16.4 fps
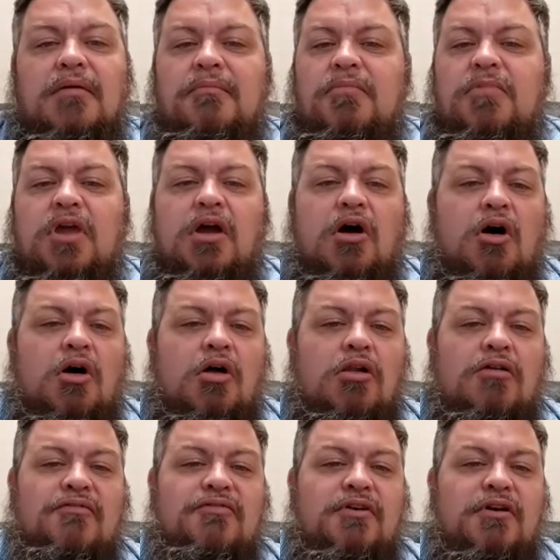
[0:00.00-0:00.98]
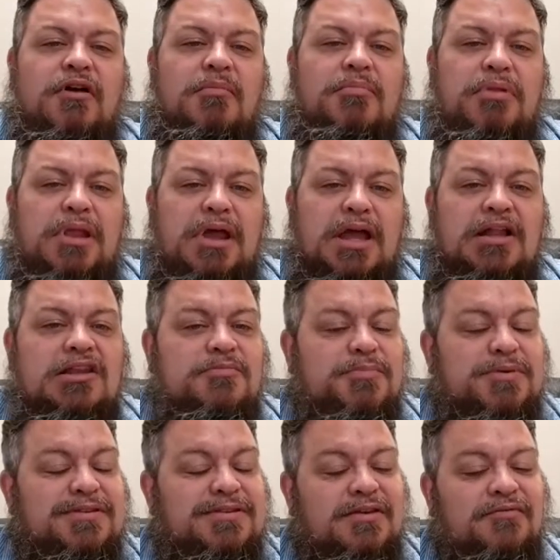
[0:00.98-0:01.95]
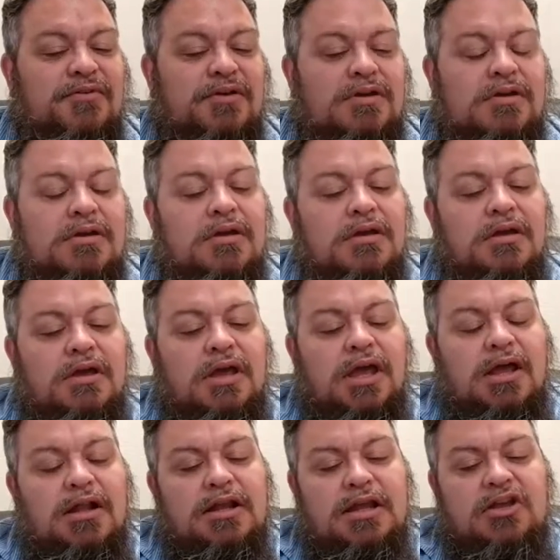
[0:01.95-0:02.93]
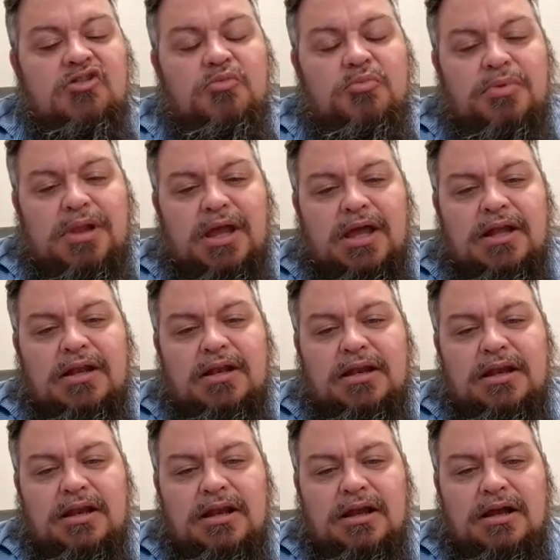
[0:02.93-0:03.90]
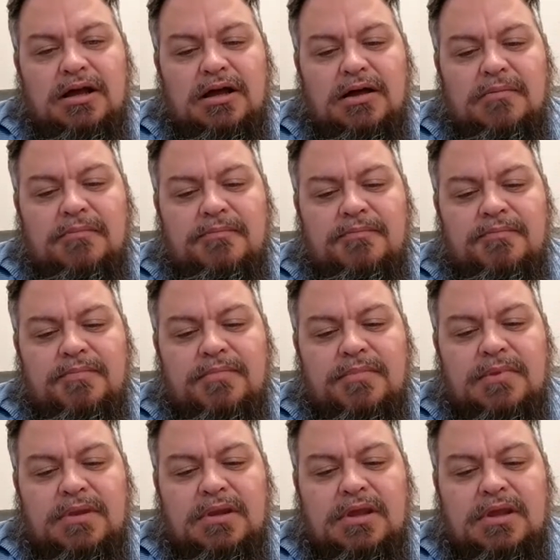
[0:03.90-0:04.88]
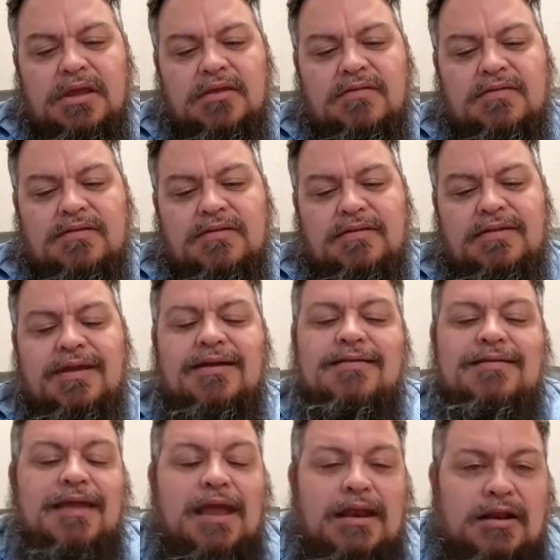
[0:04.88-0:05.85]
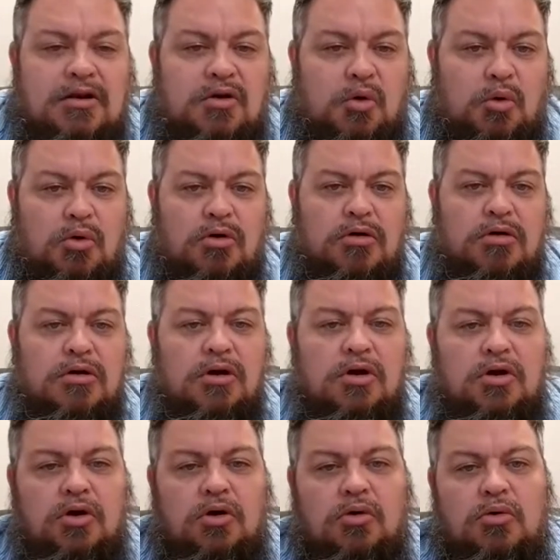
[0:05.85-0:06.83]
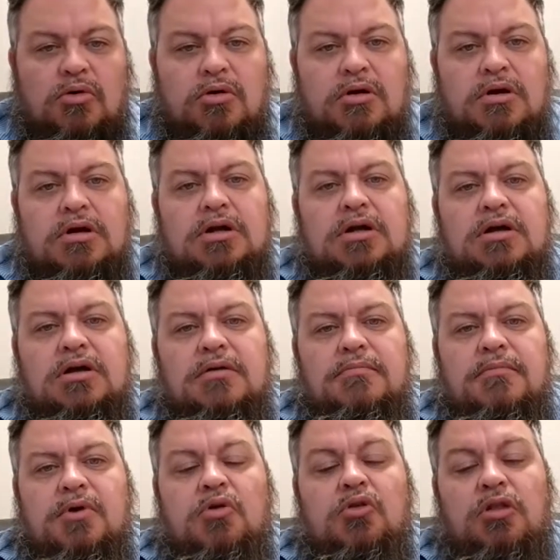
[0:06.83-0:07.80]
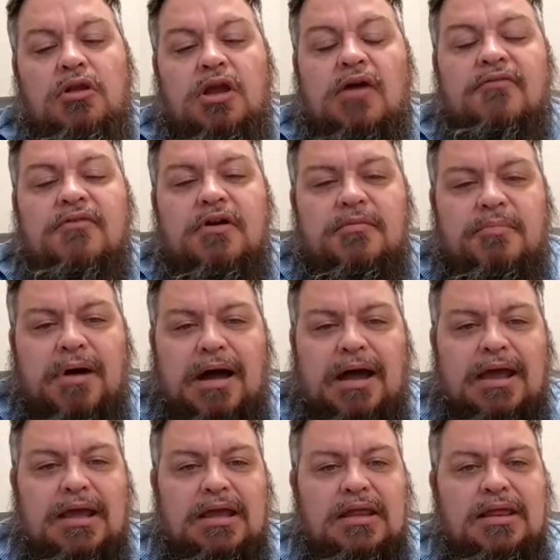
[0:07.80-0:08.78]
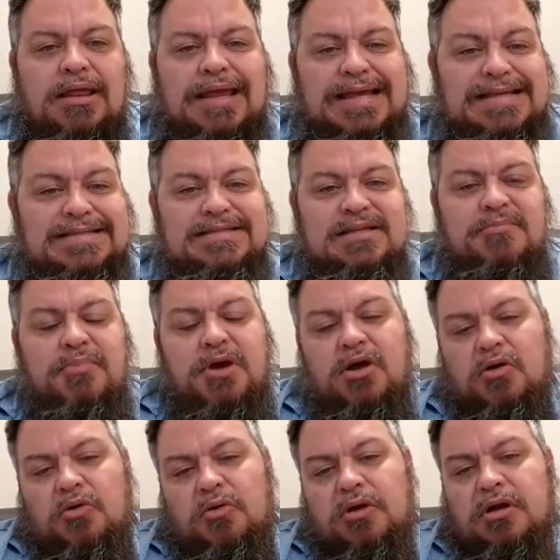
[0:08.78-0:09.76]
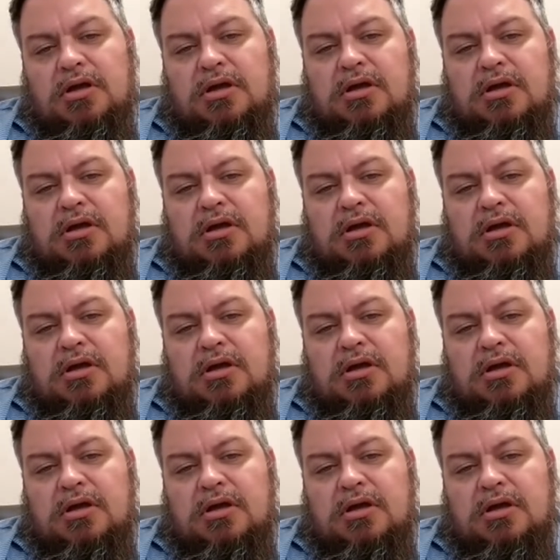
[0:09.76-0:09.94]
They all are very plan specific, and each plan is dictated or governed by a zip code.